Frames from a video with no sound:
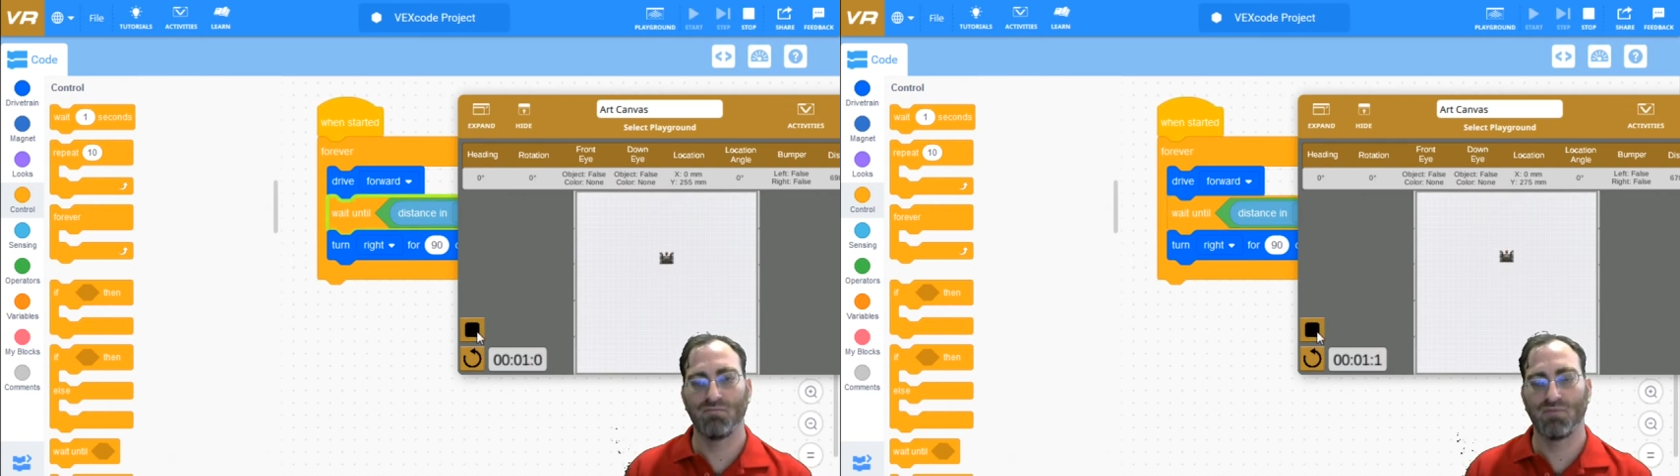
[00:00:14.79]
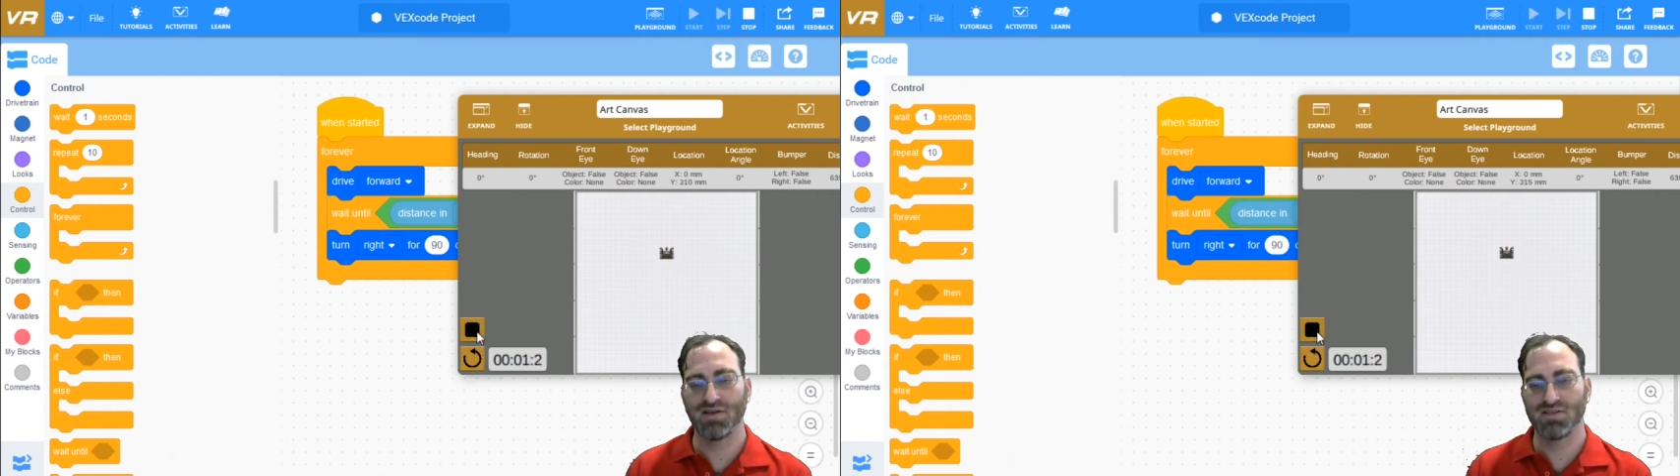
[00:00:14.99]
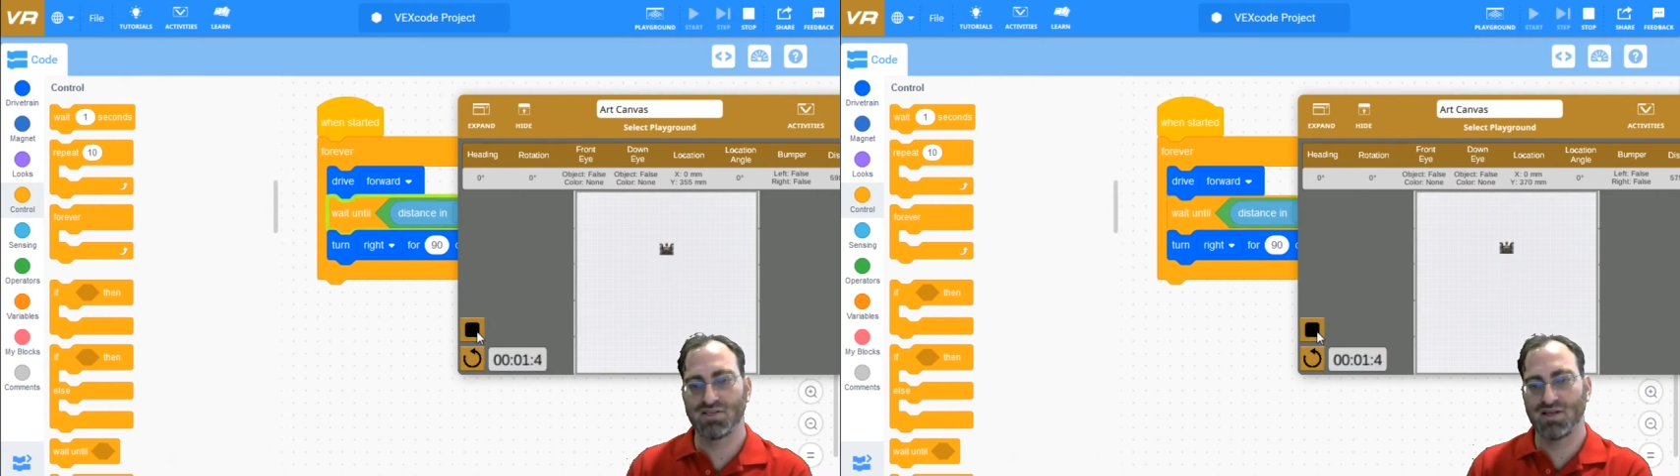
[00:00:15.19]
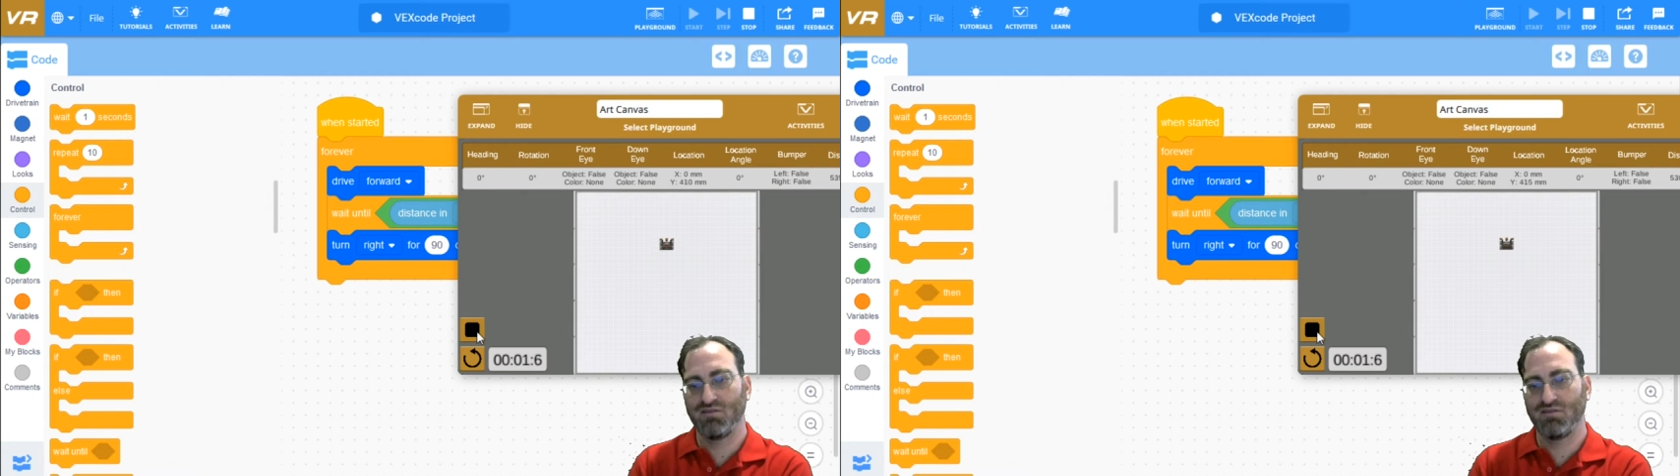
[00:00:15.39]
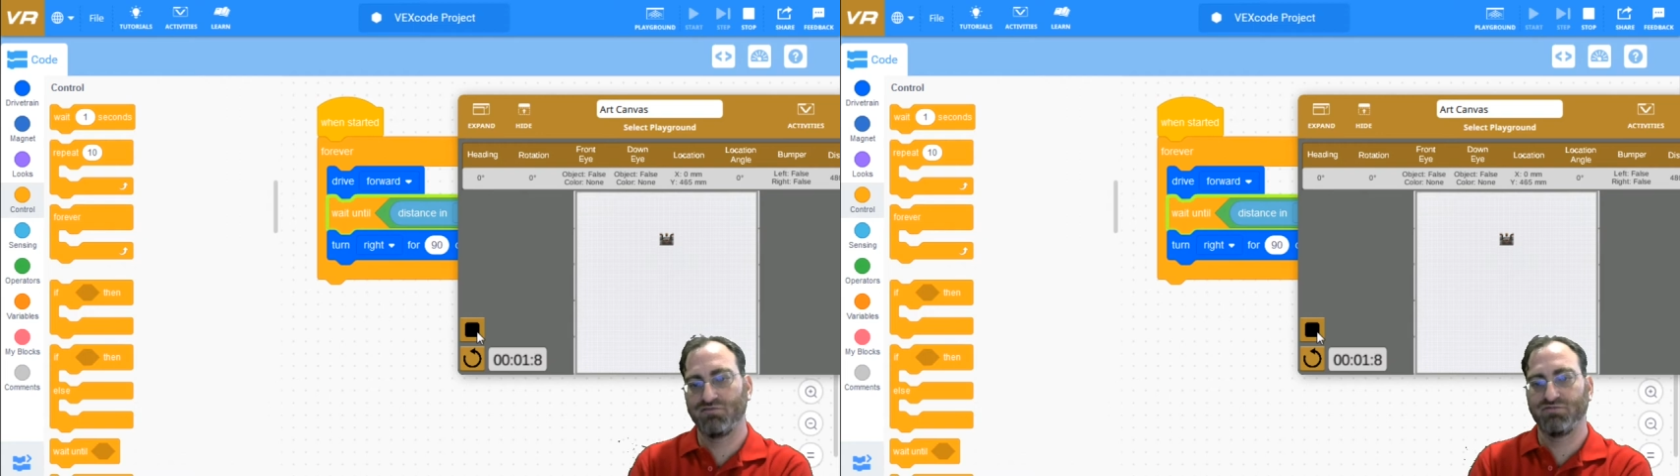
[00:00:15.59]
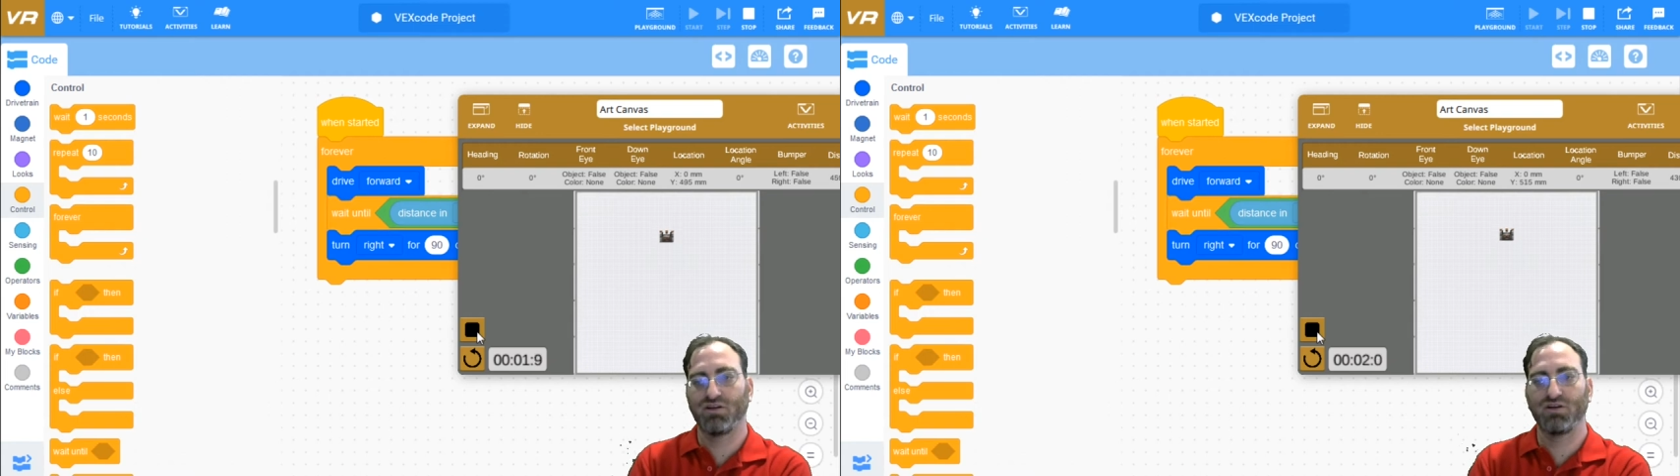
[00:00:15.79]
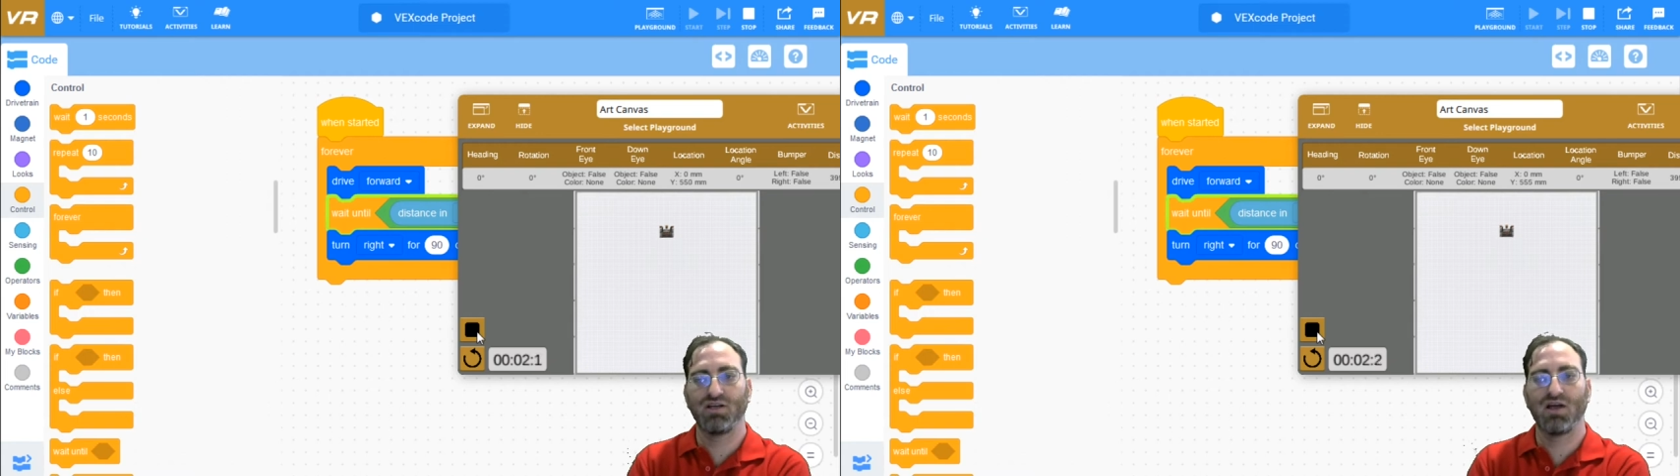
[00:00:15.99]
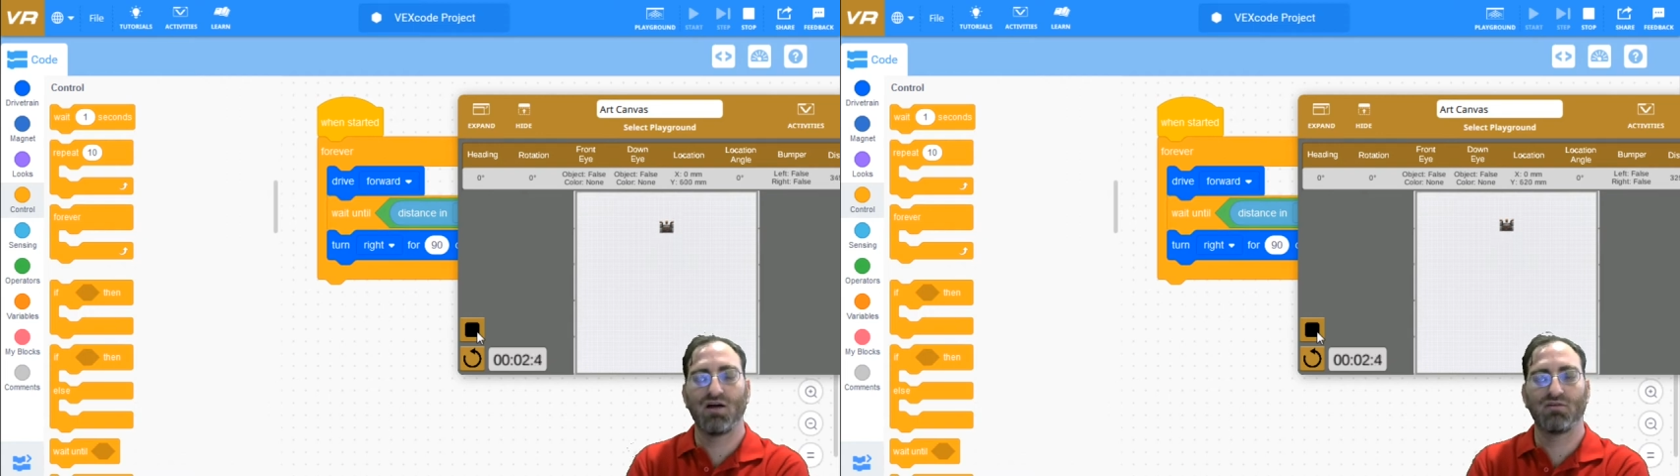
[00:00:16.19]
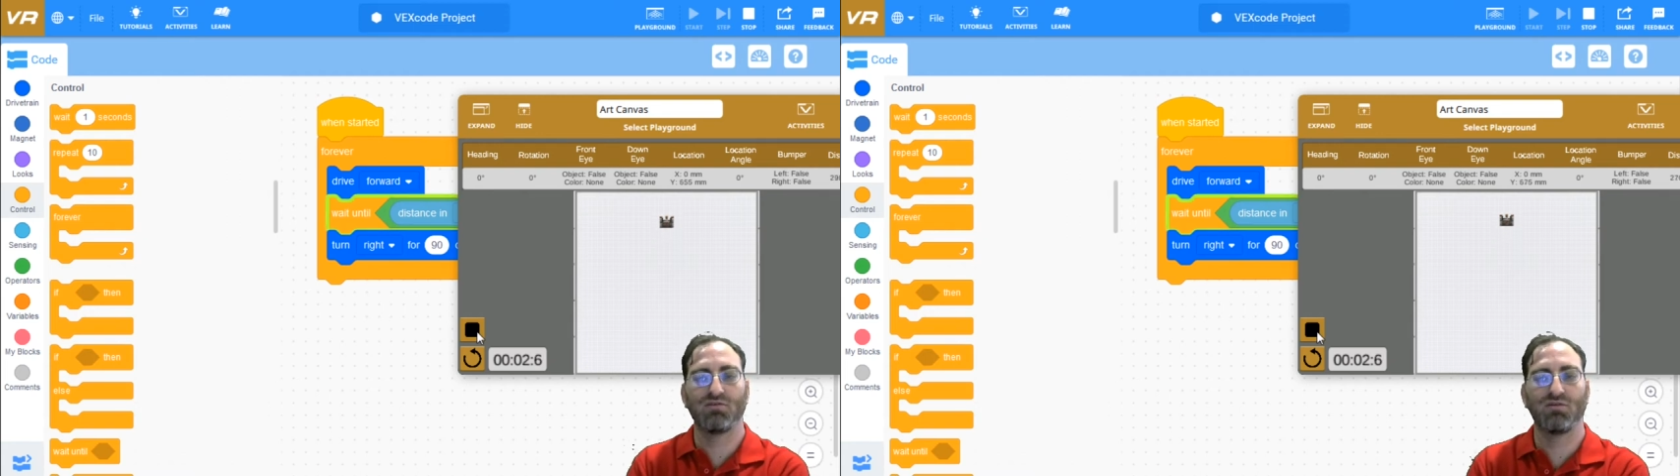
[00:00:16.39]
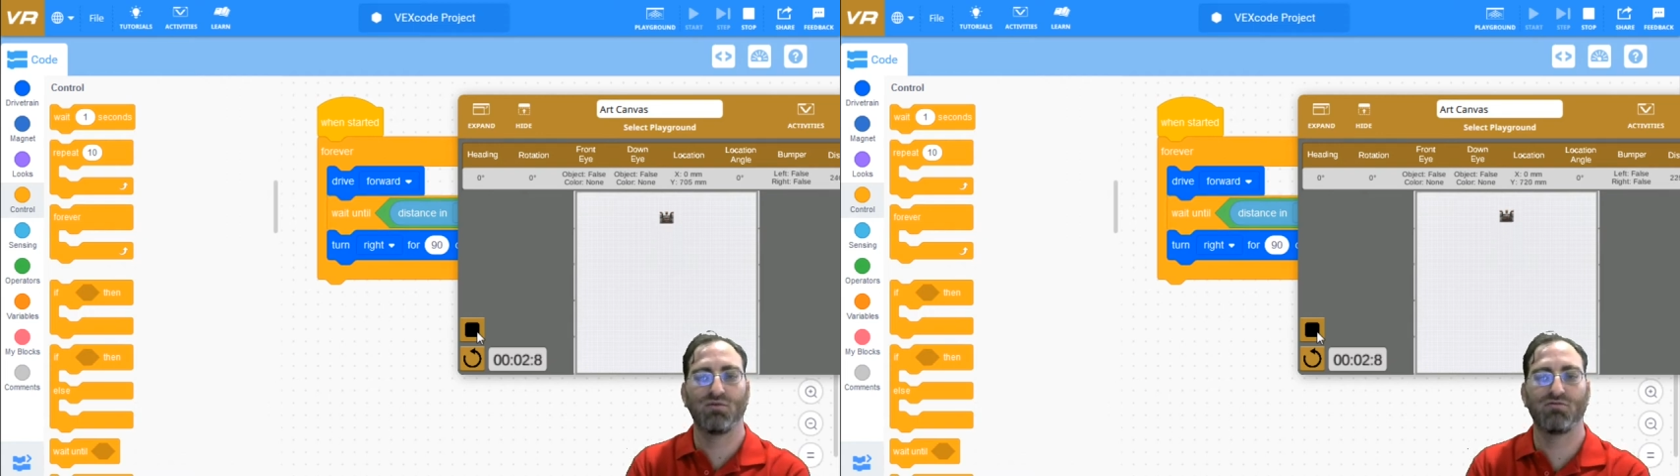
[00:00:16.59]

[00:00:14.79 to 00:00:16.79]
by itself, learning how to